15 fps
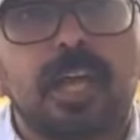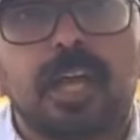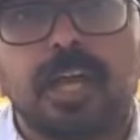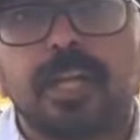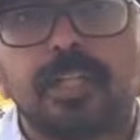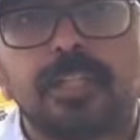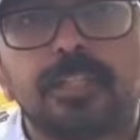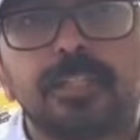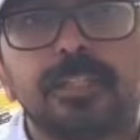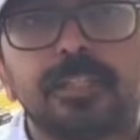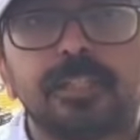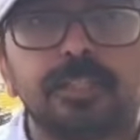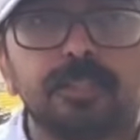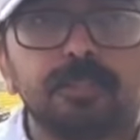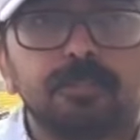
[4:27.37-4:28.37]
and
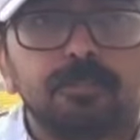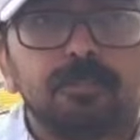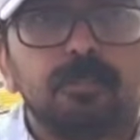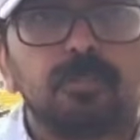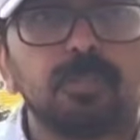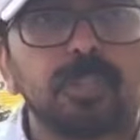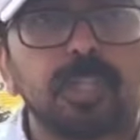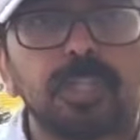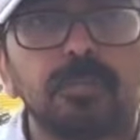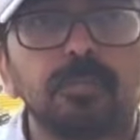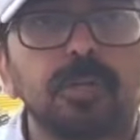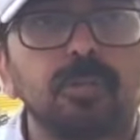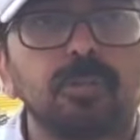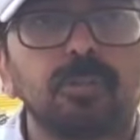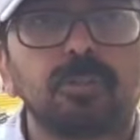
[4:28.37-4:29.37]
look to get him
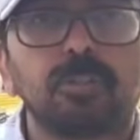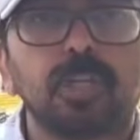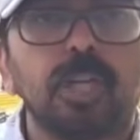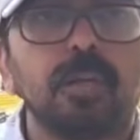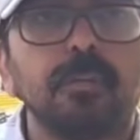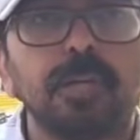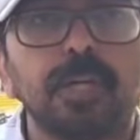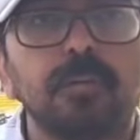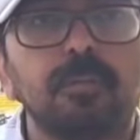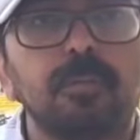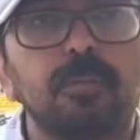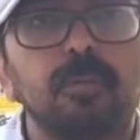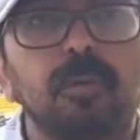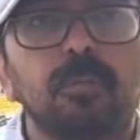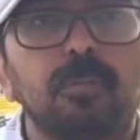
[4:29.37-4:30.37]
out,
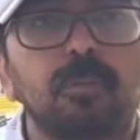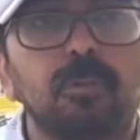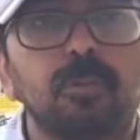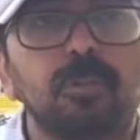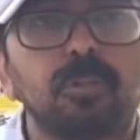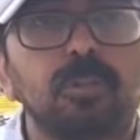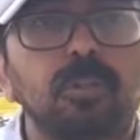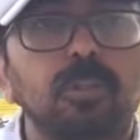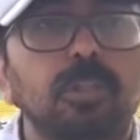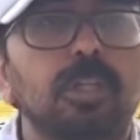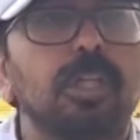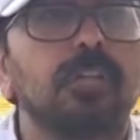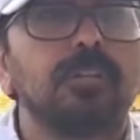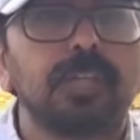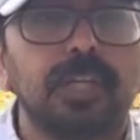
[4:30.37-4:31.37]
LBW or bowled, or
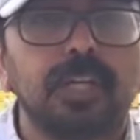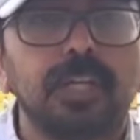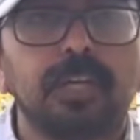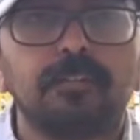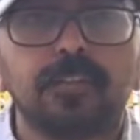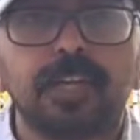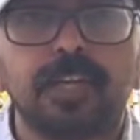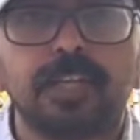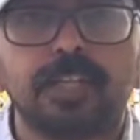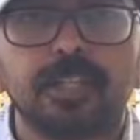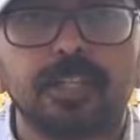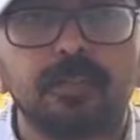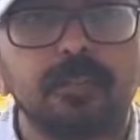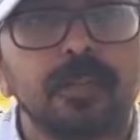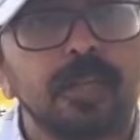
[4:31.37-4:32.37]
leave the left-hander.
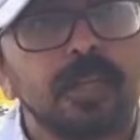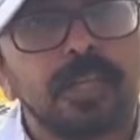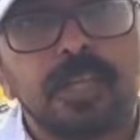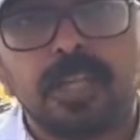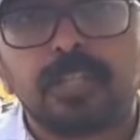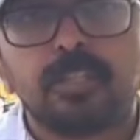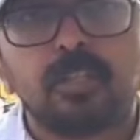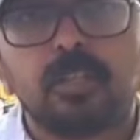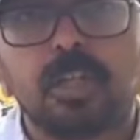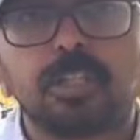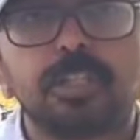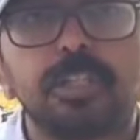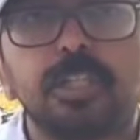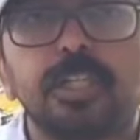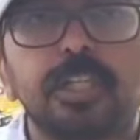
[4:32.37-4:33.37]
Yes,
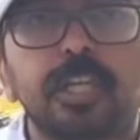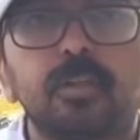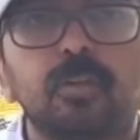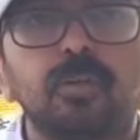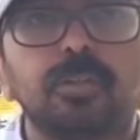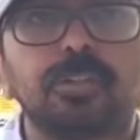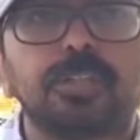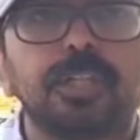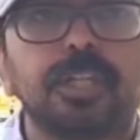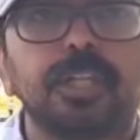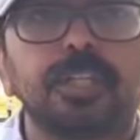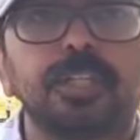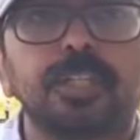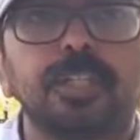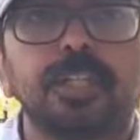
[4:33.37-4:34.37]
occasionally it can go straight,
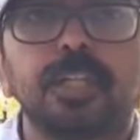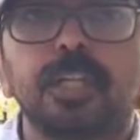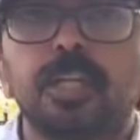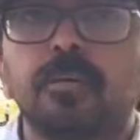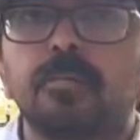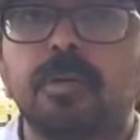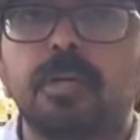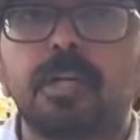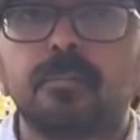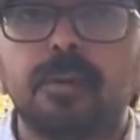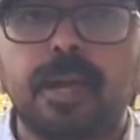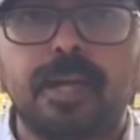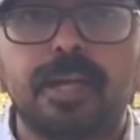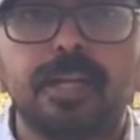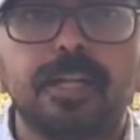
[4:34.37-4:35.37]
but in
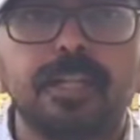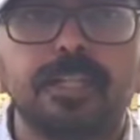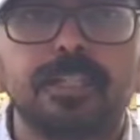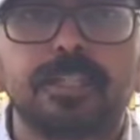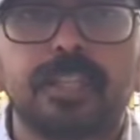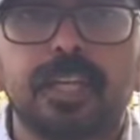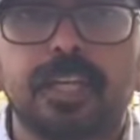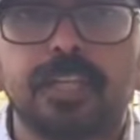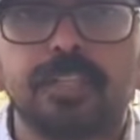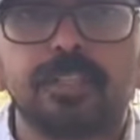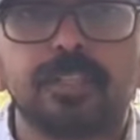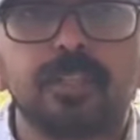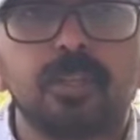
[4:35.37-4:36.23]
Matt Henry's case,